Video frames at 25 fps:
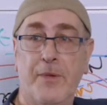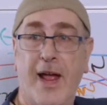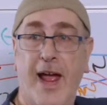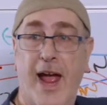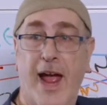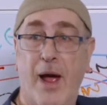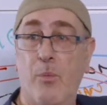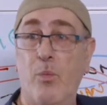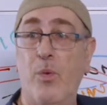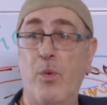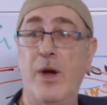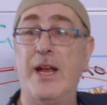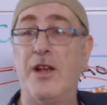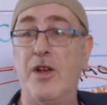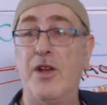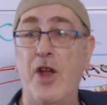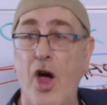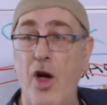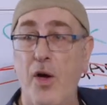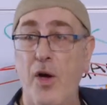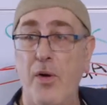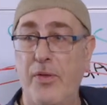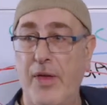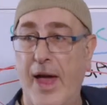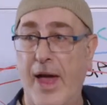And we
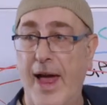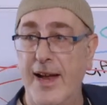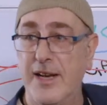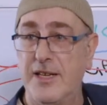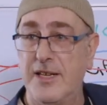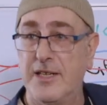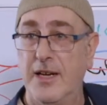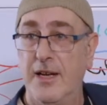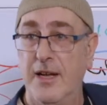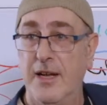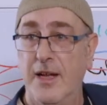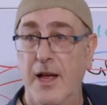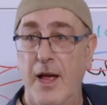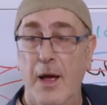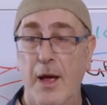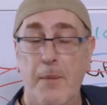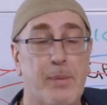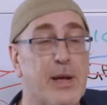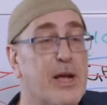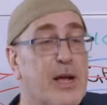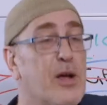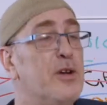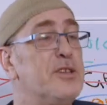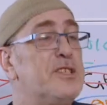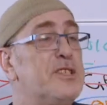know that
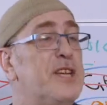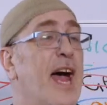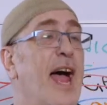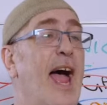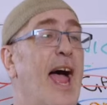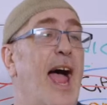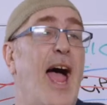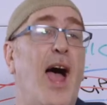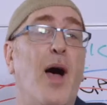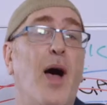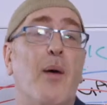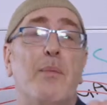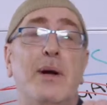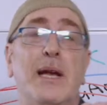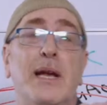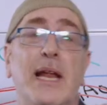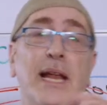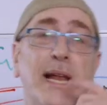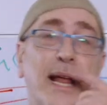because how many